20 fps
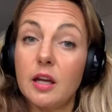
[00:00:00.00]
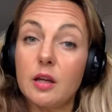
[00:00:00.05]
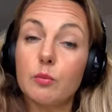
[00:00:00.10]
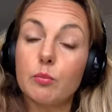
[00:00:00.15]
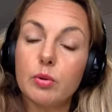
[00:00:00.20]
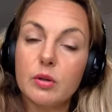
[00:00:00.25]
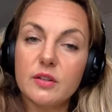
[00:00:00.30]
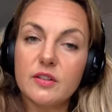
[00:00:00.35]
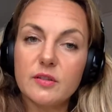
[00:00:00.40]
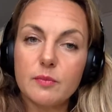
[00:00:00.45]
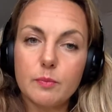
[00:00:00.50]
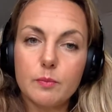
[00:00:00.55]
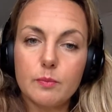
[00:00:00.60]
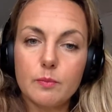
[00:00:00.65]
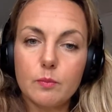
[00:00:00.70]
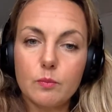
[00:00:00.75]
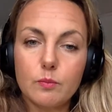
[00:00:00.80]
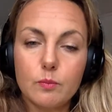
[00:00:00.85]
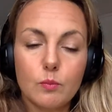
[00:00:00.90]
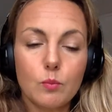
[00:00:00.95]
and puts
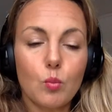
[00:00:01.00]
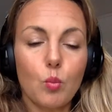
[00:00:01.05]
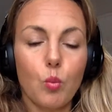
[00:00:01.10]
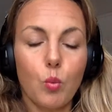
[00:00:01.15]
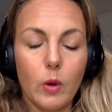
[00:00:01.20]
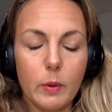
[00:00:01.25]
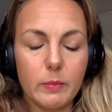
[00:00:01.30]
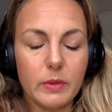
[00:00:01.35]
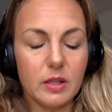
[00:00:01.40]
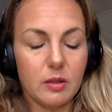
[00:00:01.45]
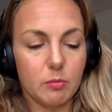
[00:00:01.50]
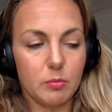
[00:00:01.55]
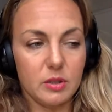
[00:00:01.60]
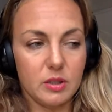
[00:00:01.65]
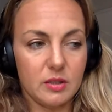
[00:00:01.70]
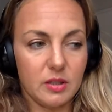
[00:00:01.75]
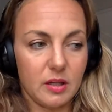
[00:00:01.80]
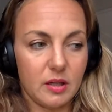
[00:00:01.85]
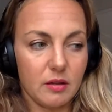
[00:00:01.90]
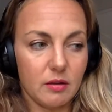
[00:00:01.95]
women in
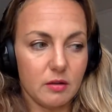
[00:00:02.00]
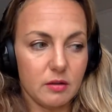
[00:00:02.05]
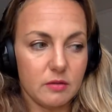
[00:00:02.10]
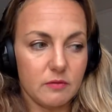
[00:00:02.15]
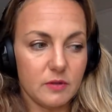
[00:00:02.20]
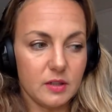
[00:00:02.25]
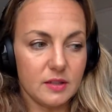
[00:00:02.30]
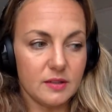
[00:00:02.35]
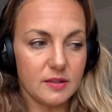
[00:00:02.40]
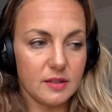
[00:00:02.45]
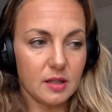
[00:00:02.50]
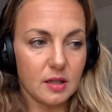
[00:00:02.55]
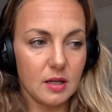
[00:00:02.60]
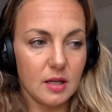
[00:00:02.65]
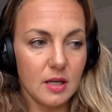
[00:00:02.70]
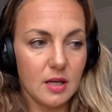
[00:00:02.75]
particular at risk.